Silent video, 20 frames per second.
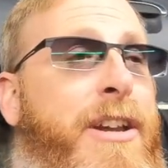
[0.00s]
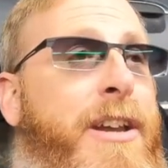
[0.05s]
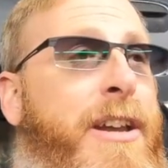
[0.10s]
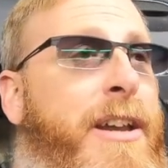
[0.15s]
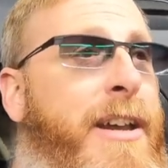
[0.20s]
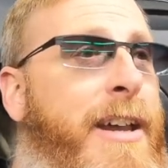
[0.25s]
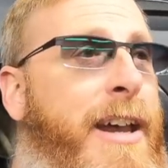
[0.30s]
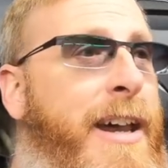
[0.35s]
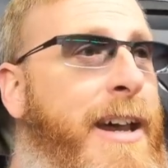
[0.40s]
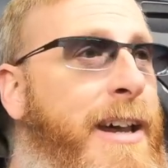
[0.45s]

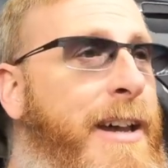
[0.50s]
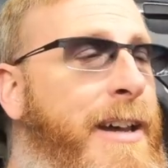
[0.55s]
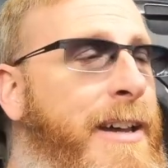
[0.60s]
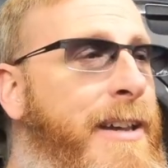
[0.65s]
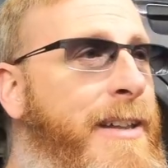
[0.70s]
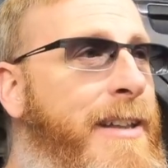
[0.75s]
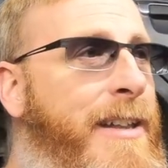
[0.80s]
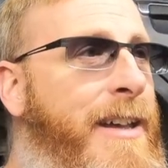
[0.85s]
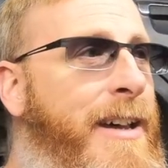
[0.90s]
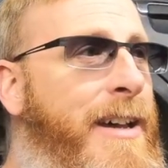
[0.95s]
uh,
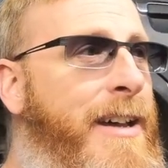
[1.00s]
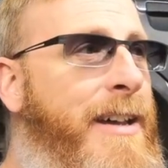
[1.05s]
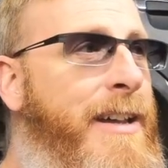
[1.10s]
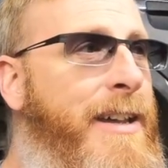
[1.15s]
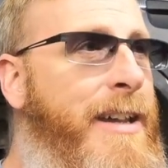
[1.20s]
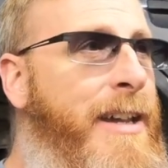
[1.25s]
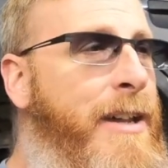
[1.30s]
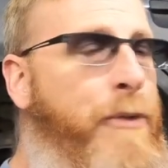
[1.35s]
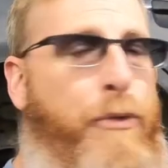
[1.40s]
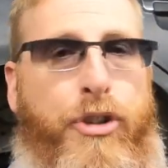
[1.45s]

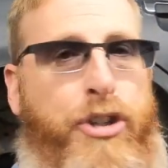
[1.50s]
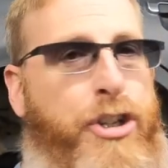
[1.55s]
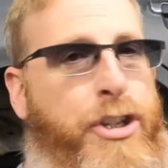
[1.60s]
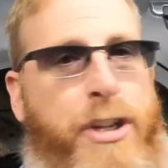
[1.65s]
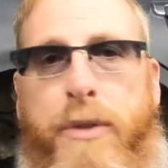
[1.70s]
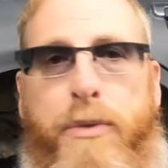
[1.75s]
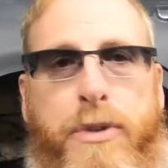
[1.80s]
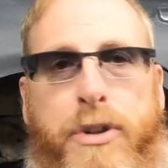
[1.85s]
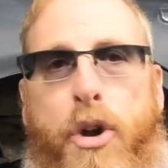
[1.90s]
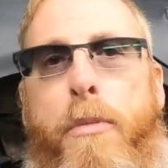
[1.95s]
it was just, it
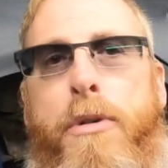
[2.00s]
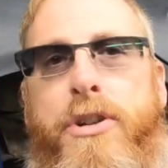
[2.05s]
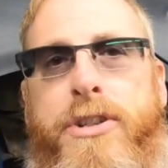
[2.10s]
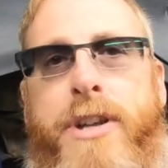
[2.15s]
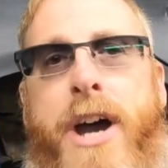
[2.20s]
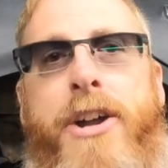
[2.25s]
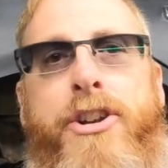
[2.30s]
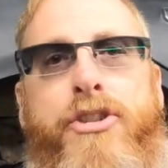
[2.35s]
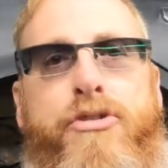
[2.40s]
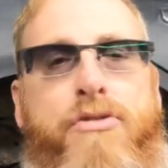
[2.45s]
was almost
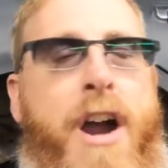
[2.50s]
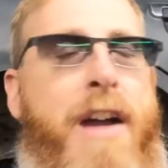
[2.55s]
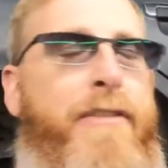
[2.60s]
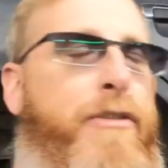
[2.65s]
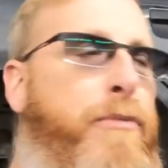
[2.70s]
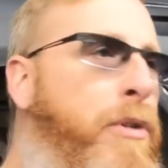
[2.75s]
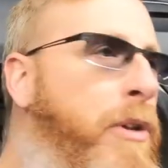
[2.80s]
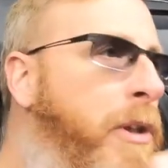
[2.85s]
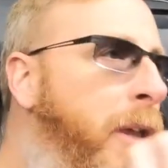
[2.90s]
undrivable.